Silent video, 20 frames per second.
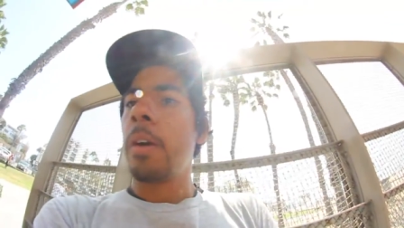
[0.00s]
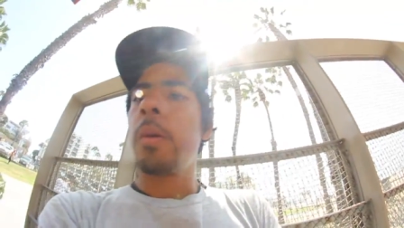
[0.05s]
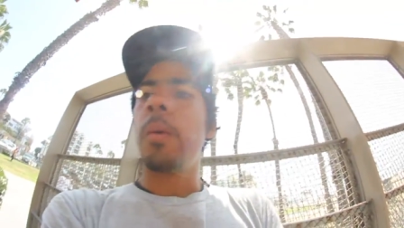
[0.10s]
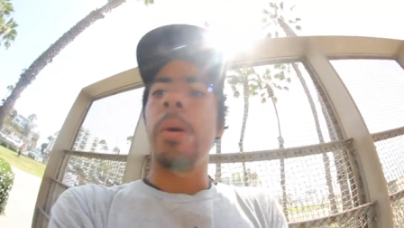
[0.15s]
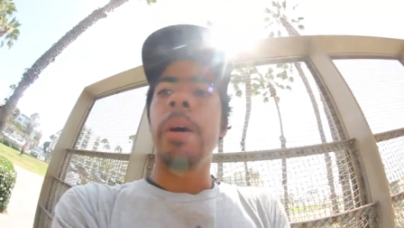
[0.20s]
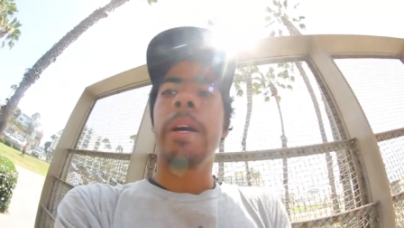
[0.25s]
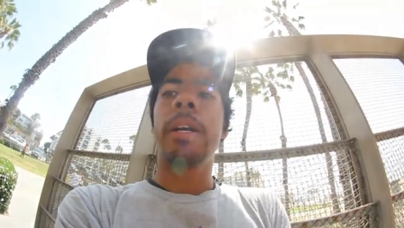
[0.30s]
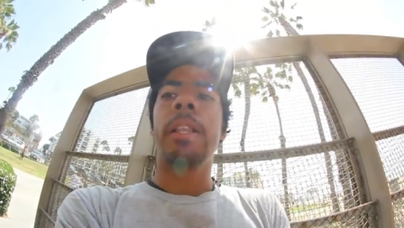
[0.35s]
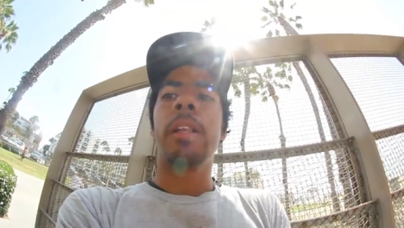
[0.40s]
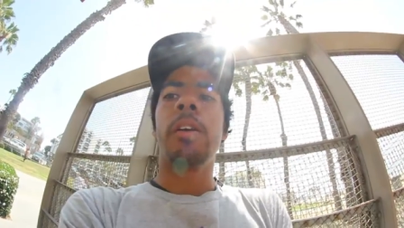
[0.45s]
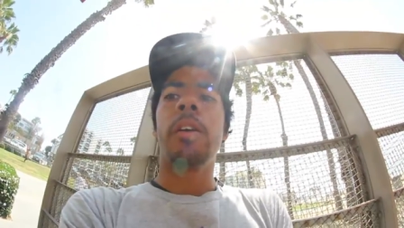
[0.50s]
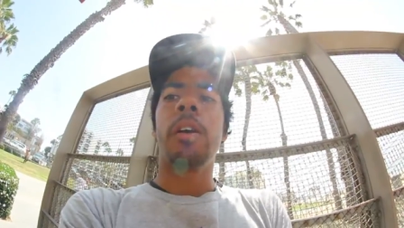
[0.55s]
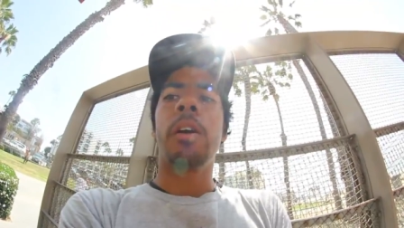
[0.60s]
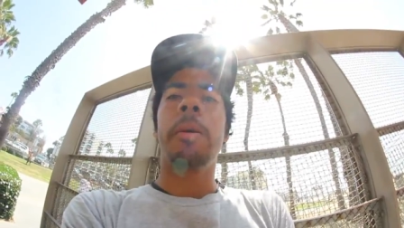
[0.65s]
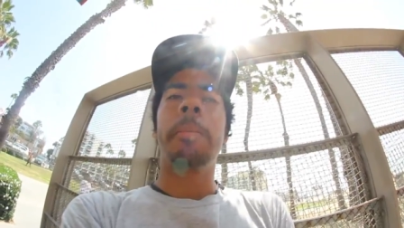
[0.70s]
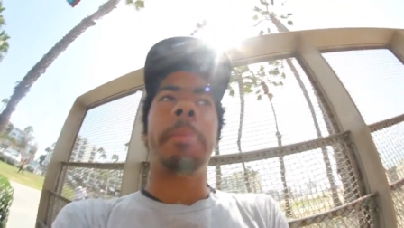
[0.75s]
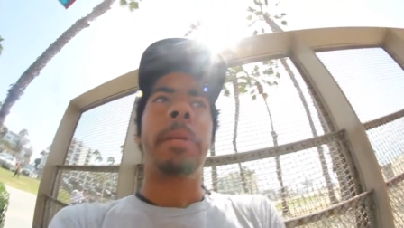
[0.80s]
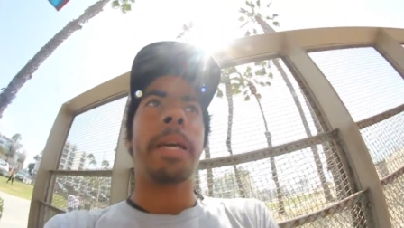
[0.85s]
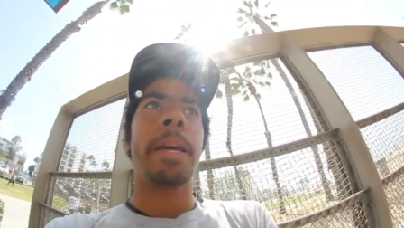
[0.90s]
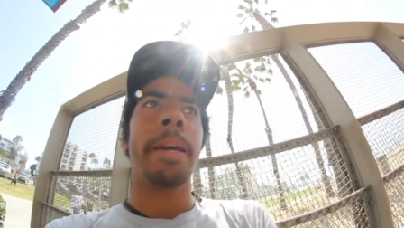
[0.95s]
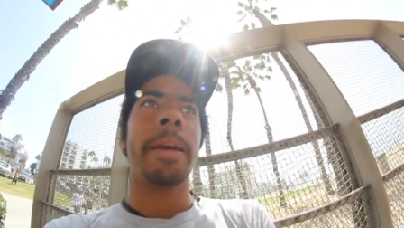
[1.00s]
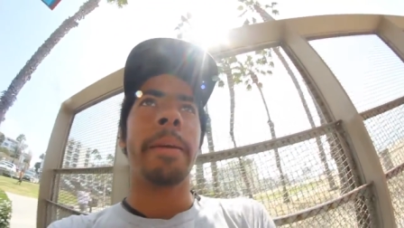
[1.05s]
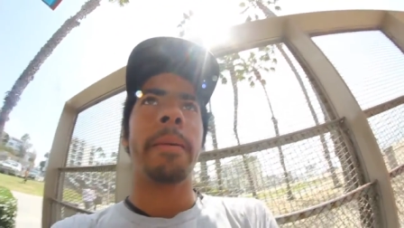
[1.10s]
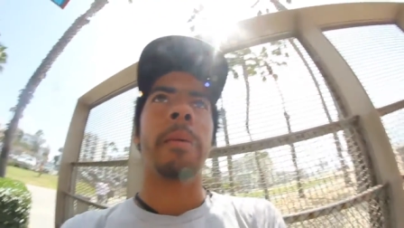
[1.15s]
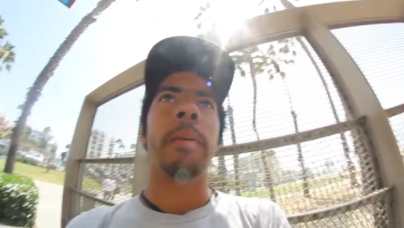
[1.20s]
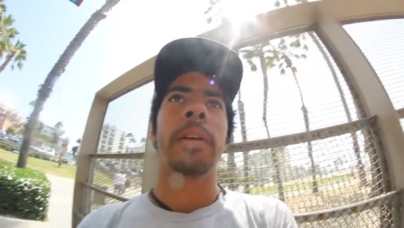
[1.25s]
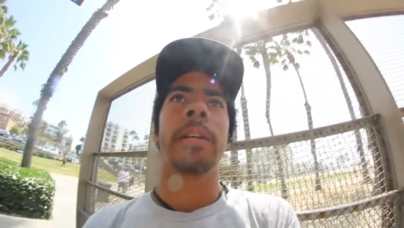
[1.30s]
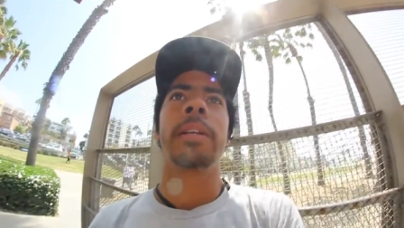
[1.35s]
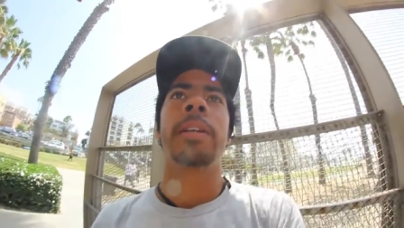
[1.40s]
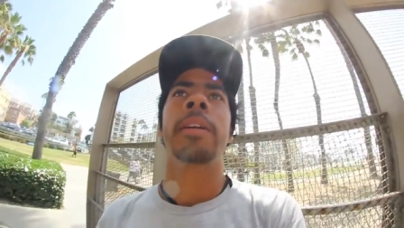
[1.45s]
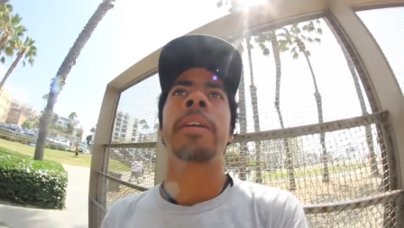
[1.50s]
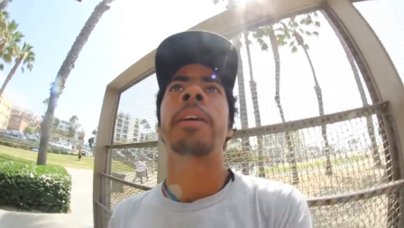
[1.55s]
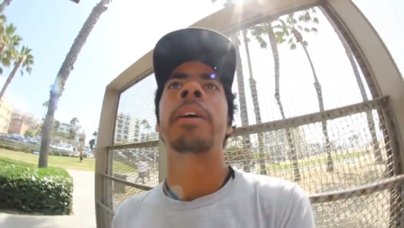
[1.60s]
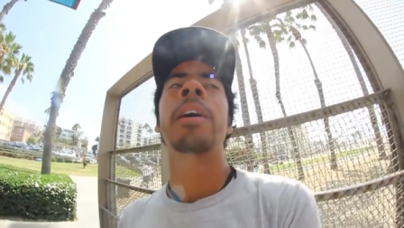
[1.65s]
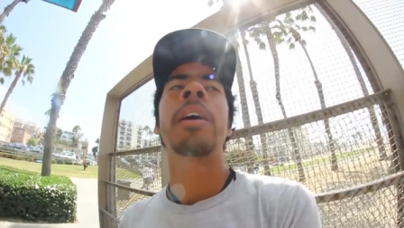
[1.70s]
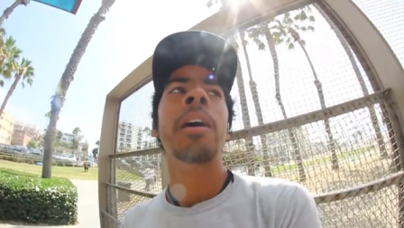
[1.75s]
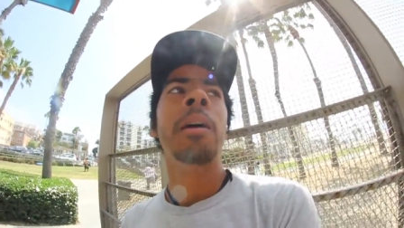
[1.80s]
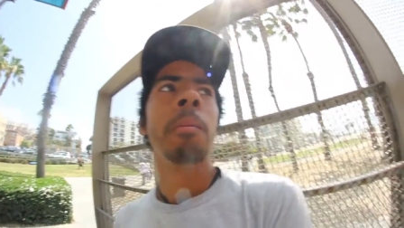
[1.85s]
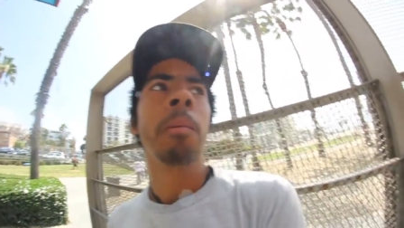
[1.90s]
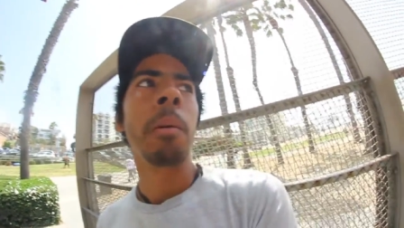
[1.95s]
Quick little update.
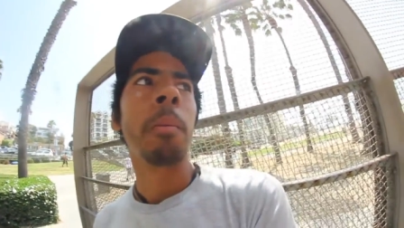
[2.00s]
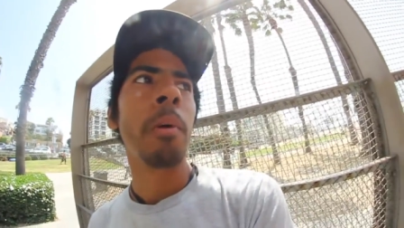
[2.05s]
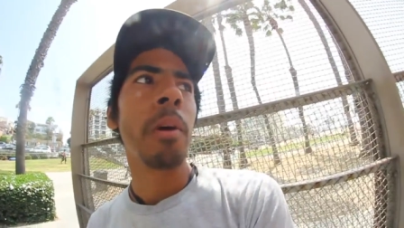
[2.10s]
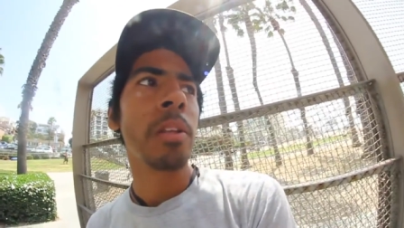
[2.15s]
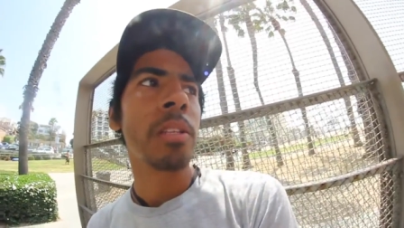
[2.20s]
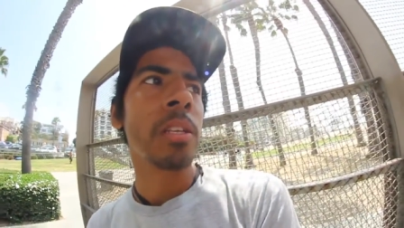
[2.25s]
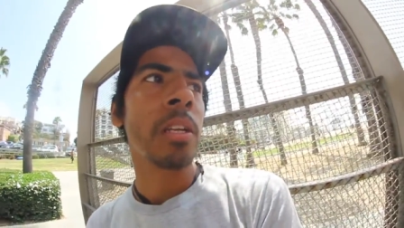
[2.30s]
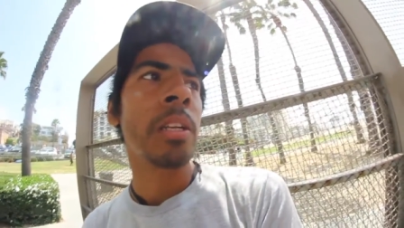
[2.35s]
My brother's